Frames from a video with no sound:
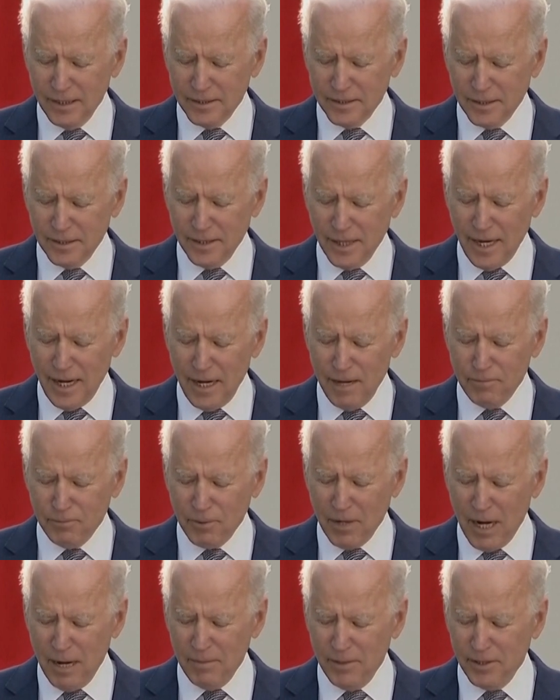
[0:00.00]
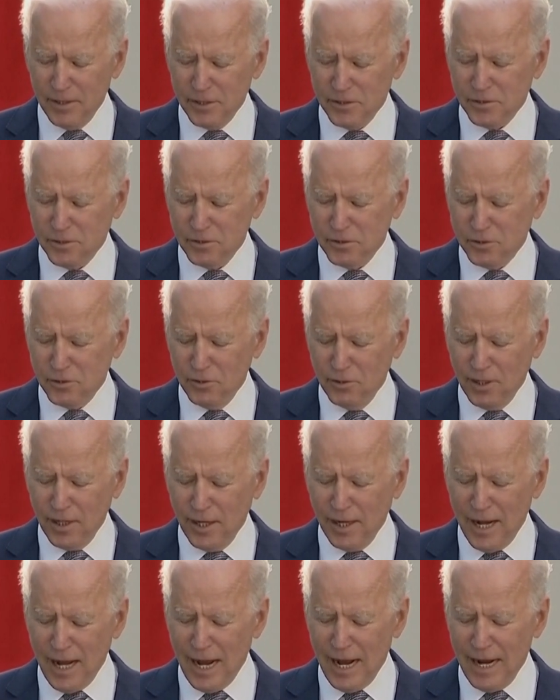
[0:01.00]
And today, Prime Minister
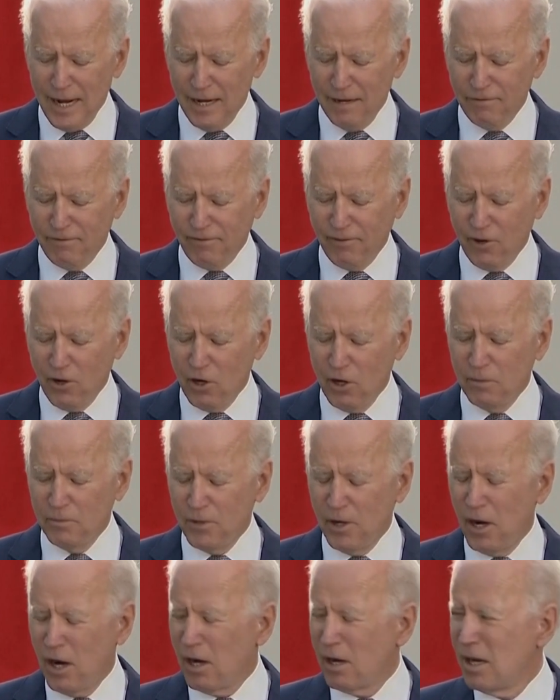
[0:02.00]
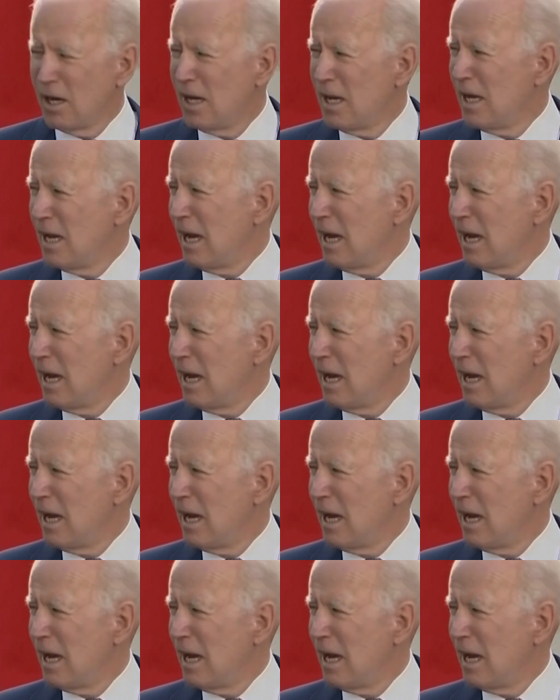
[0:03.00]
Suga and I affirmed our